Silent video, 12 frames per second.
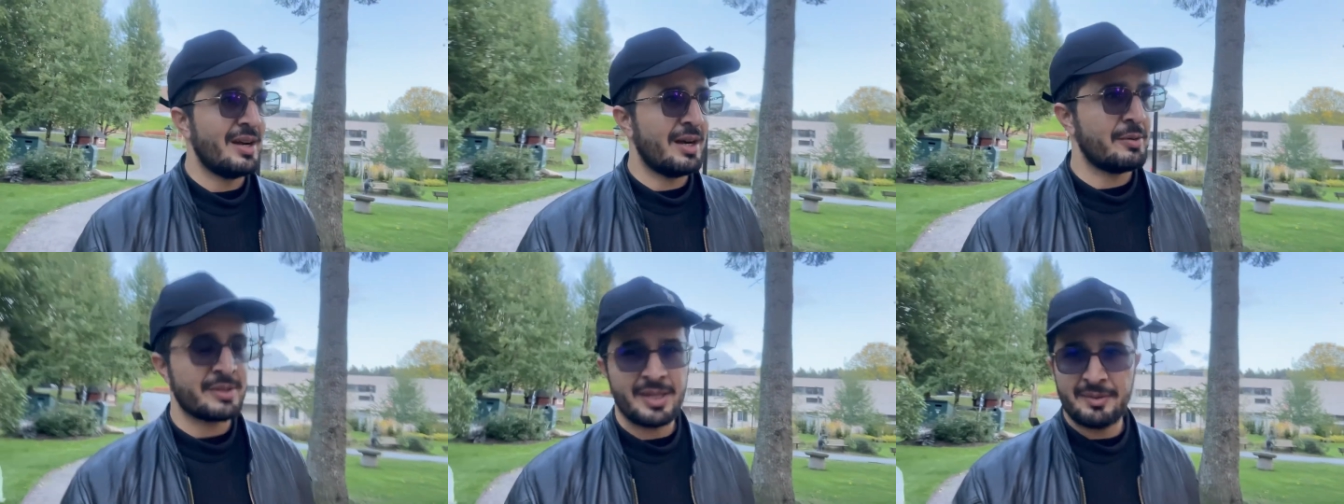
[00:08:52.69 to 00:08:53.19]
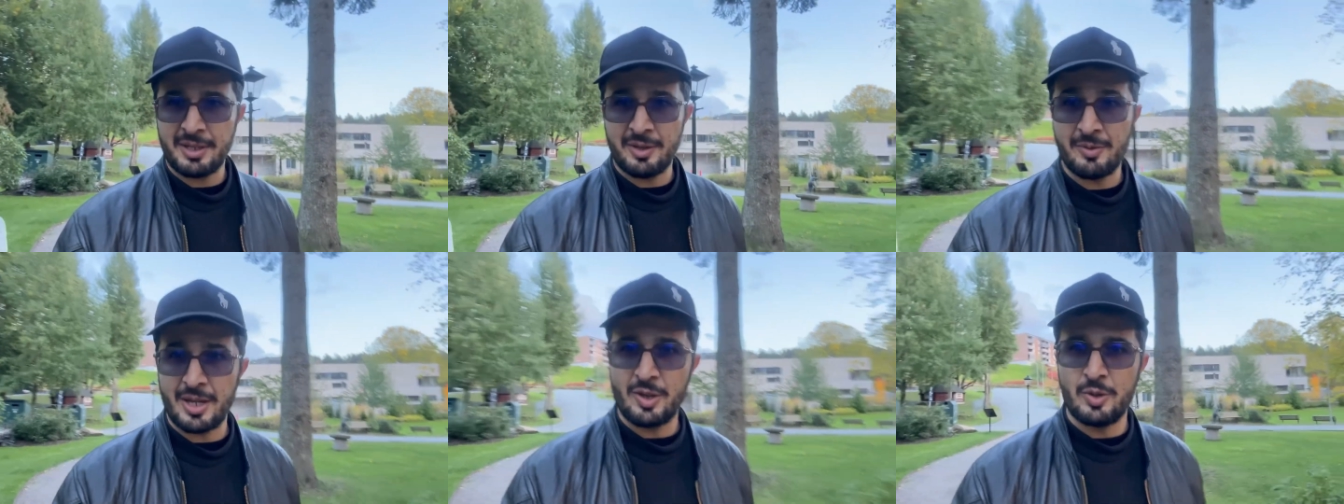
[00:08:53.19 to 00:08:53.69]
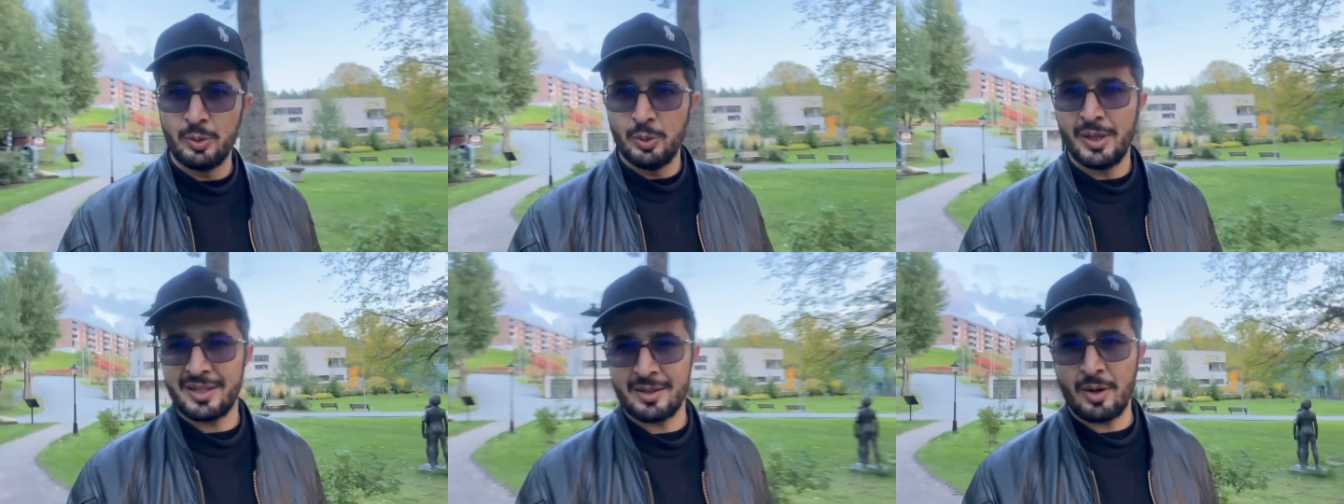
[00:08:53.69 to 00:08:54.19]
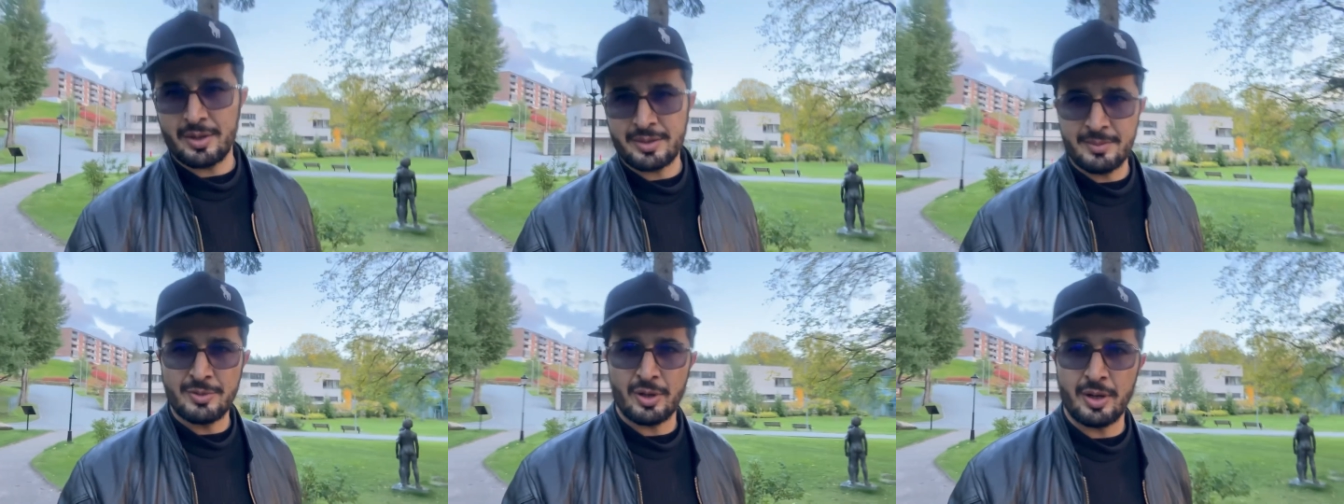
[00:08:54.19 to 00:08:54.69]
I was having a very cool and
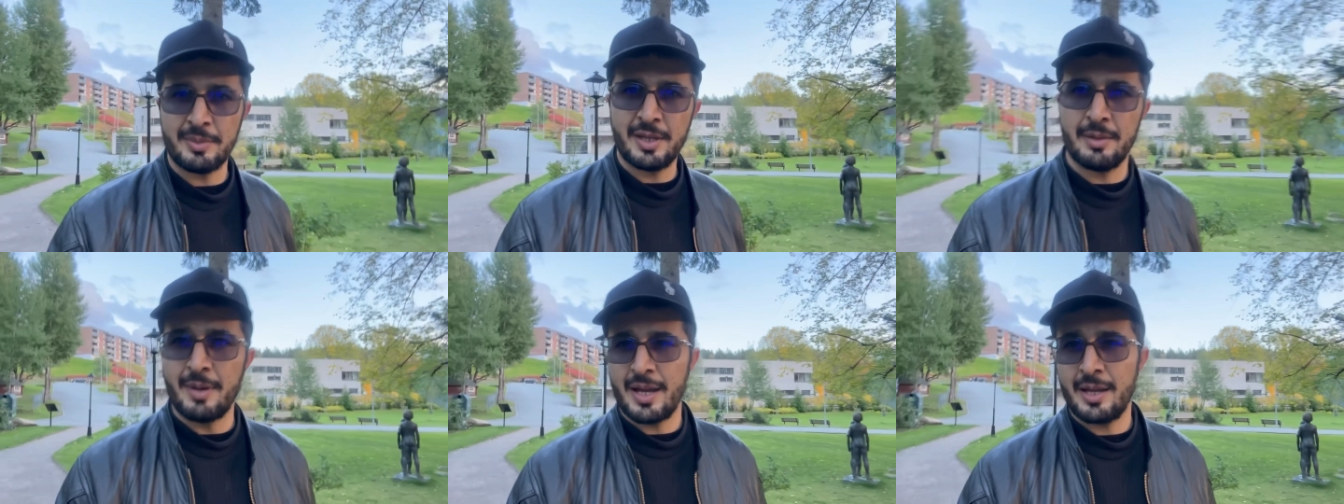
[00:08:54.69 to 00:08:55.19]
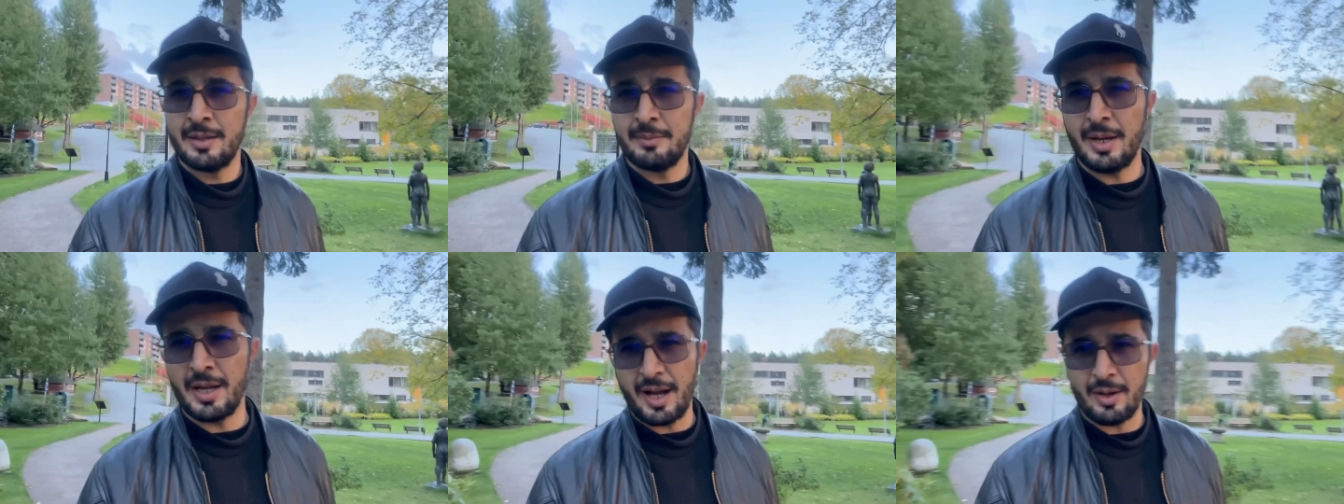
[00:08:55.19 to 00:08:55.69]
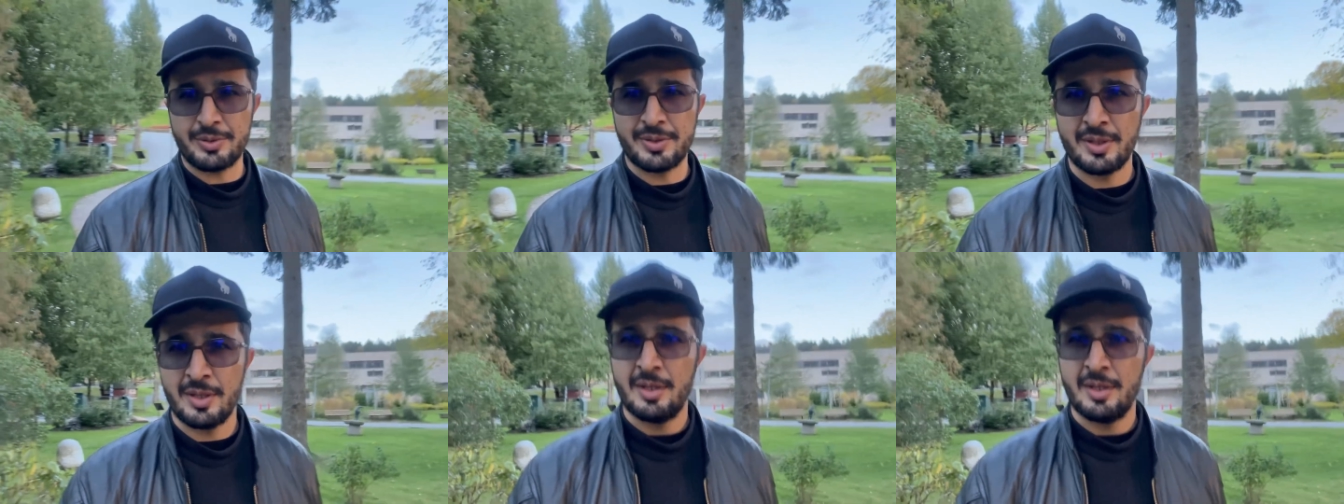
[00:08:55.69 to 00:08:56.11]
awesome job nearby my house.